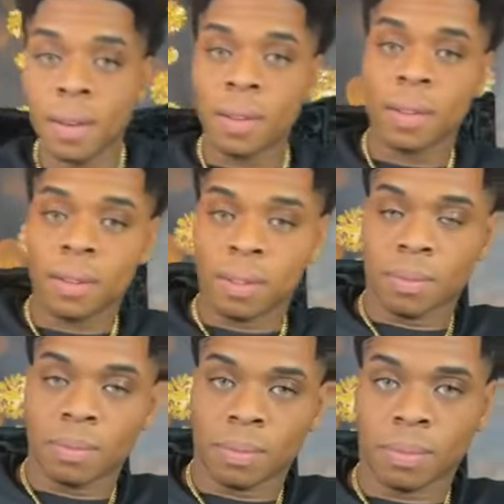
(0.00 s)

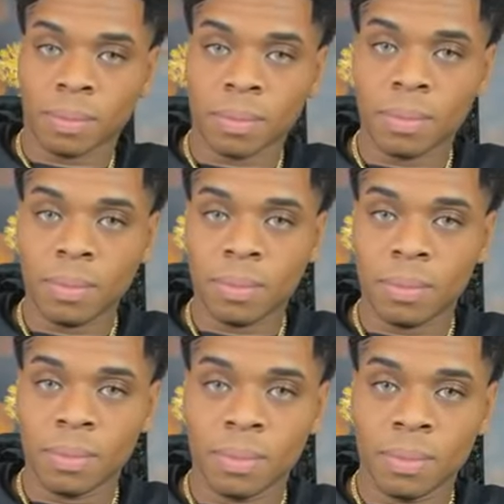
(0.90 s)

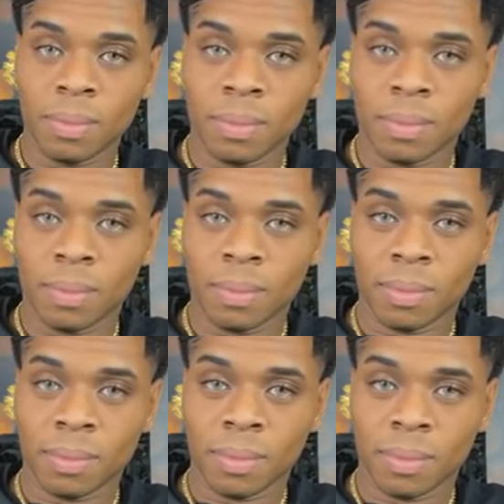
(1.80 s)

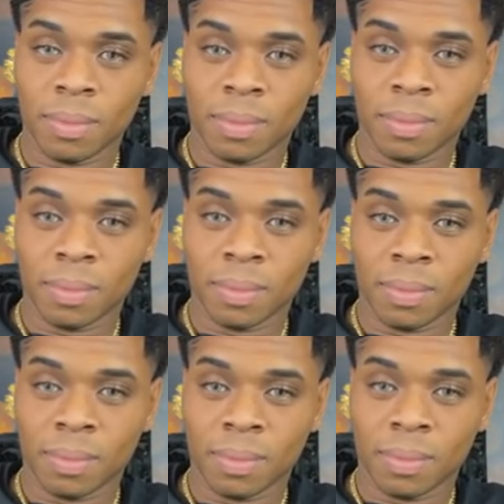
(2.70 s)
Nobody speaks.